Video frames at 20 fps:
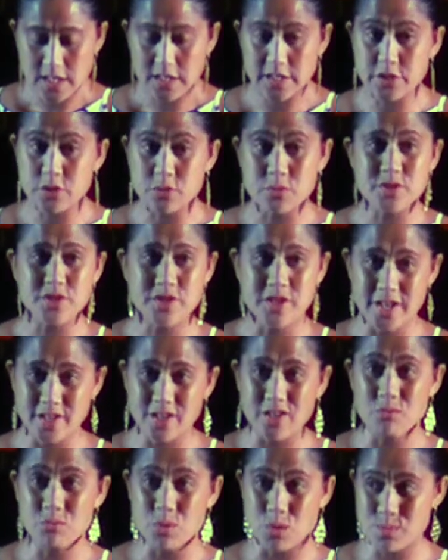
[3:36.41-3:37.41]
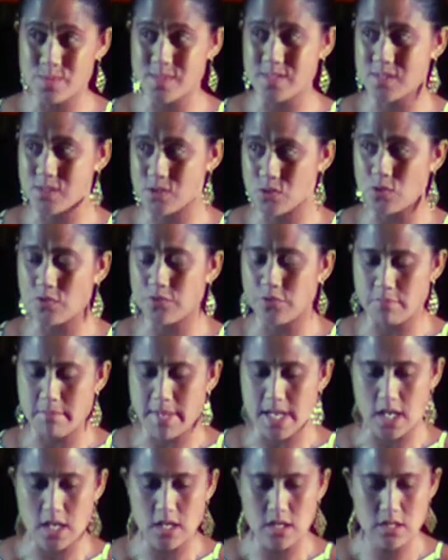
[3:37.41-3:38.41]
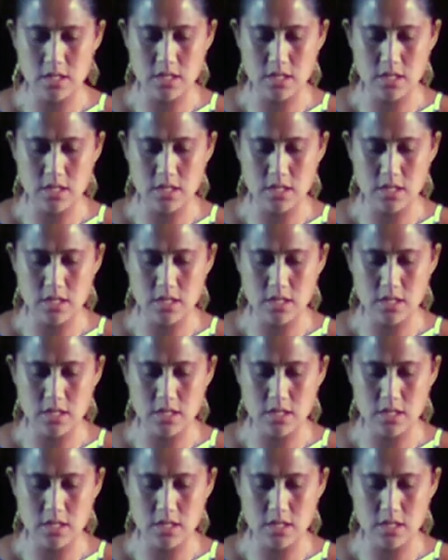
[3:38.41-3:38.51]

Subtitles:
Little did I know what was in store for me.